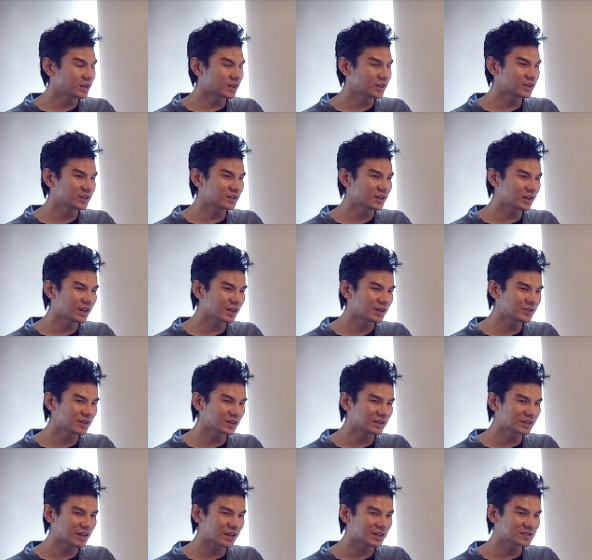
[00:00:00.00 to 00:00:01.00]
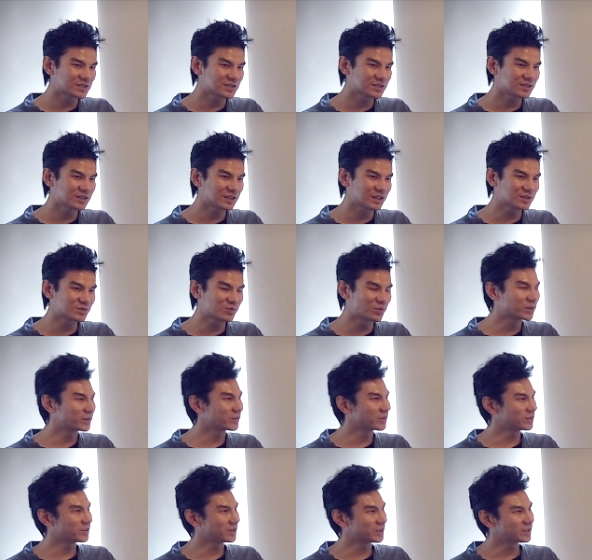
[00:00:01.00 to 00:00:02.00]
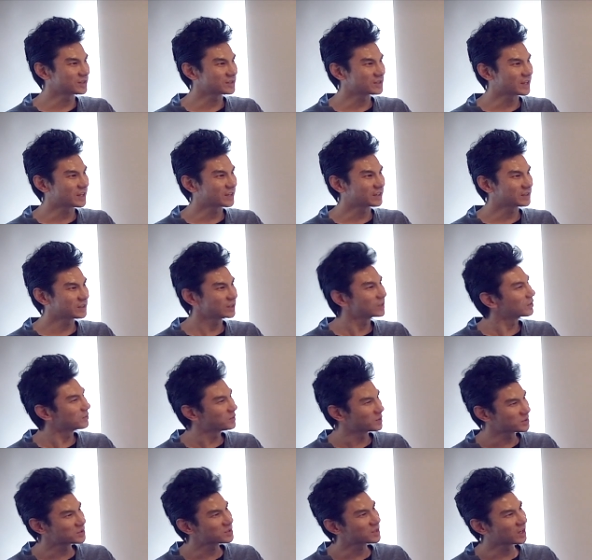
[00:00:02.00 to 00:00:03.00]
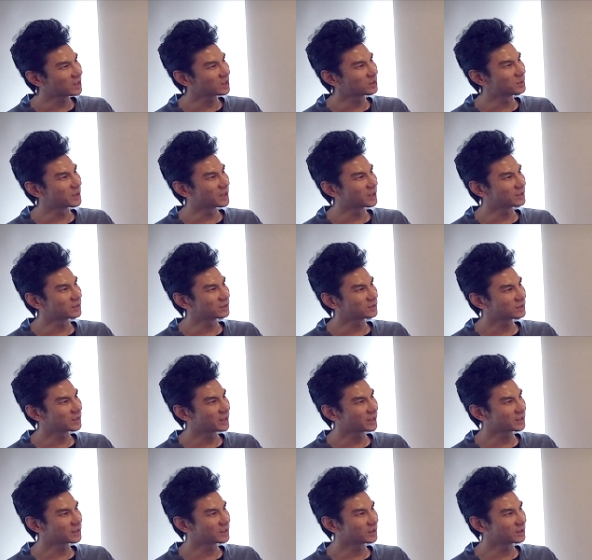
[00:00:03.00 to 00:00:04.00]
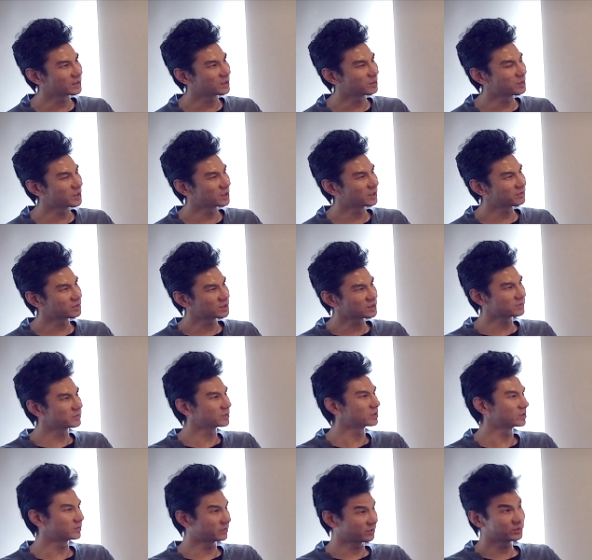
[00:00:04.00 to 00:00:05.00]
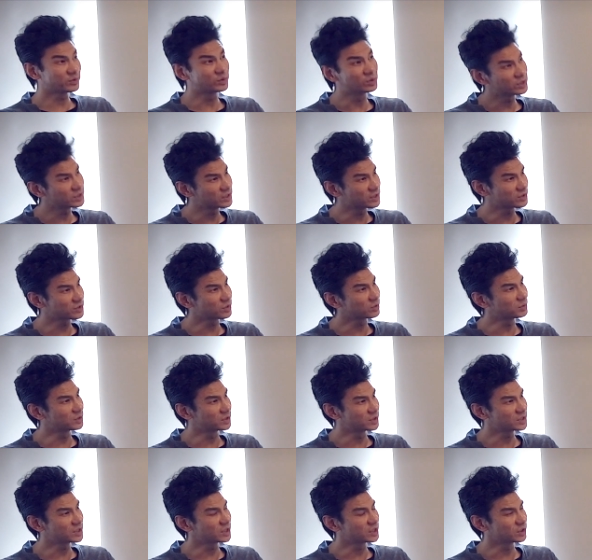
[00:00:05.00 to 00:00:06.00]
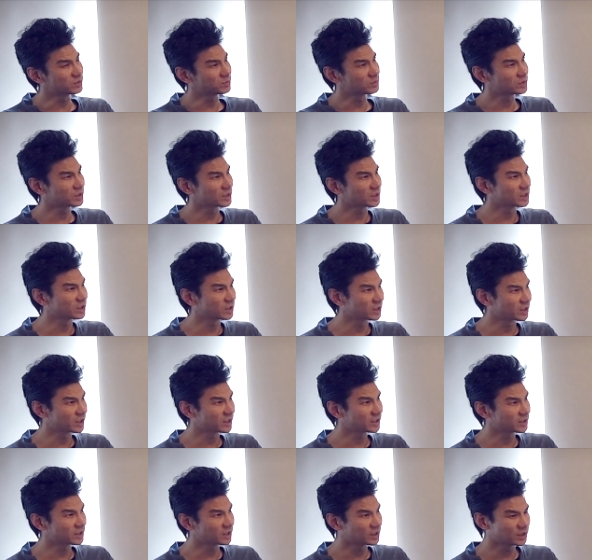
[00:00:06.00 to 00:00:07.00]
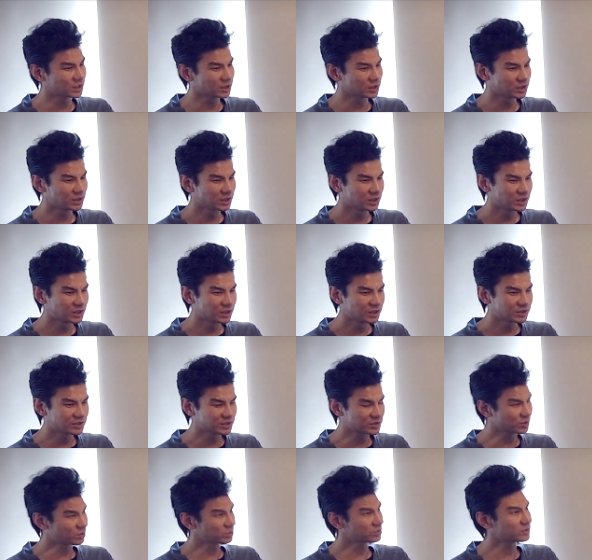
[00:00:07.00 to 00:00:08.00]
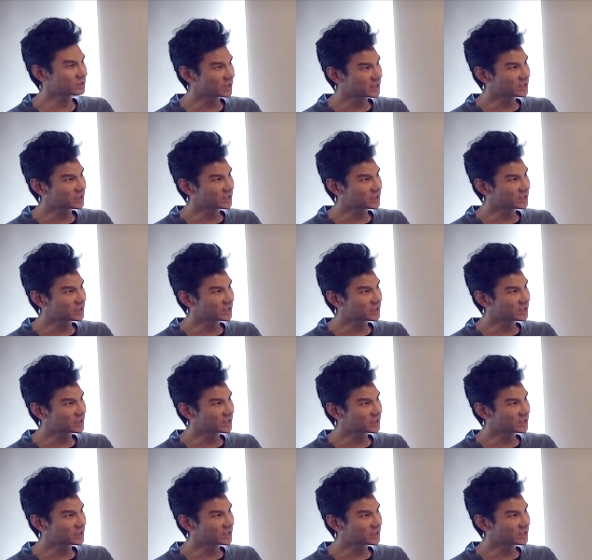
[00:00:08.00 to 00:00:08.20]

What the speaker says: and I think that's one of the things that folks talk about, like the benefits of a fully distributed team and the social